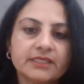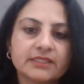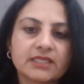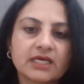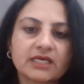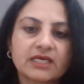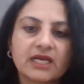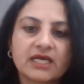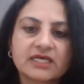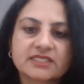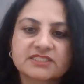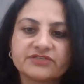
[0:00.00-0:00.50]
the
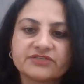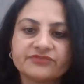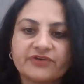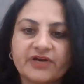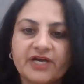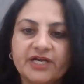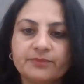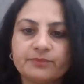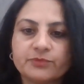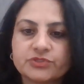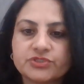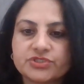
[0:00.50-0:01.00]

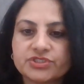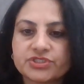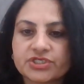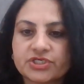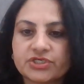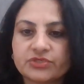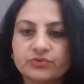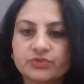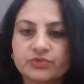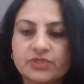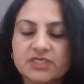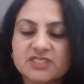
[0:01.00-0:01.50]
classified position
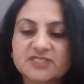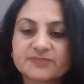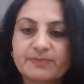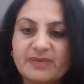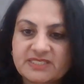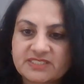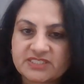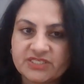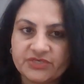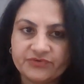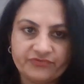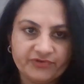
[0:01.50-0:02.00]
to the
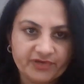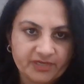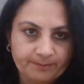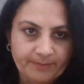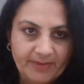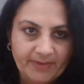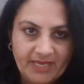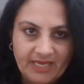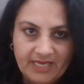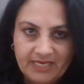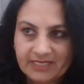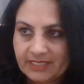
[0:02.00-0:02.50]
specific
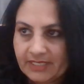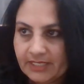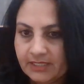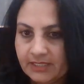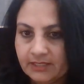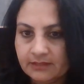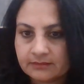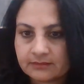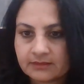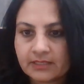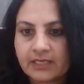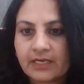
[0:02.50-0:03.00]
pay grade
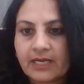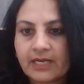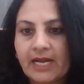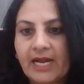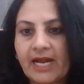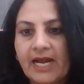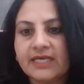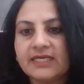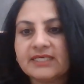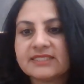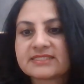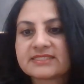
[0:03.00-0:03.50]

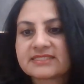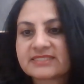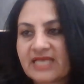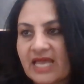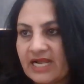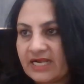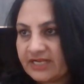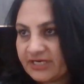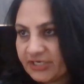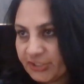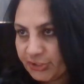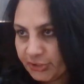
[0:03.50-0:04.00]
and
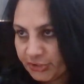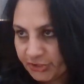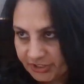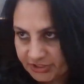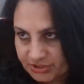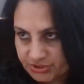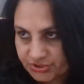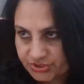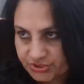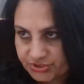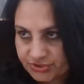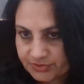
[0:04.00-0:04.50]
salary
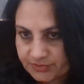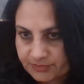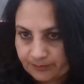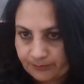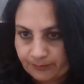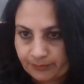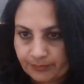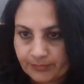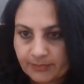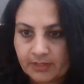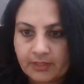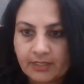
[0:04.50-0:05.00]
range
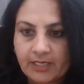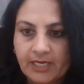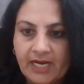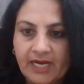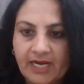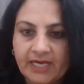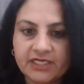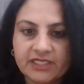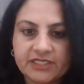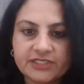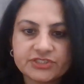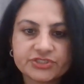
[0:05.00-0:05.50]

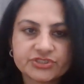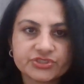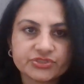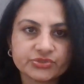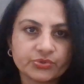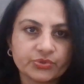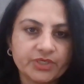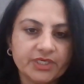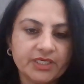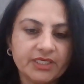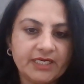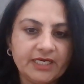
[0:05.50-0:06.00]
and
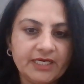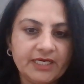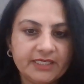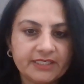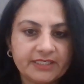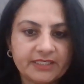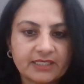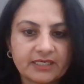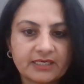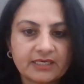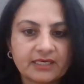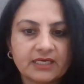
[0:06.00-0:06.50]
ensuring
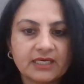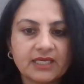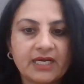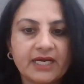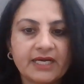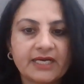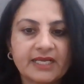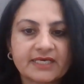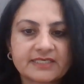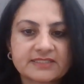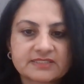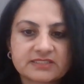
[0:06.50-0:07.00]
internal
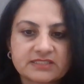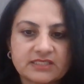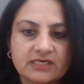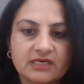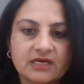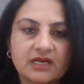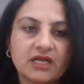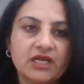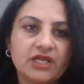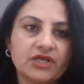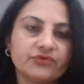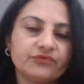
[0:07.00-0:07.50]
and
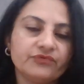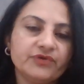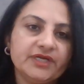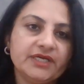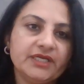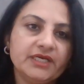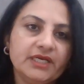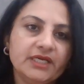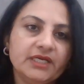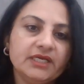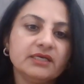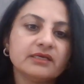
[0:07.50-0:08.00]
external
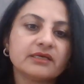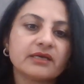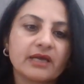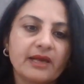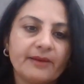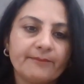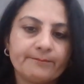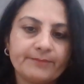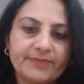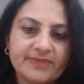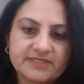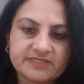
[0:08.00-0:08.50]
equity in
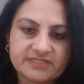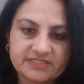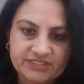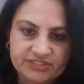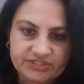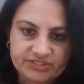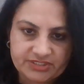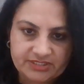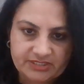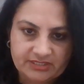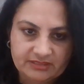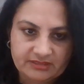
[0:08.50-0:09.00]

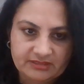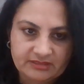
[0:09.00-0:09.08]
compensation.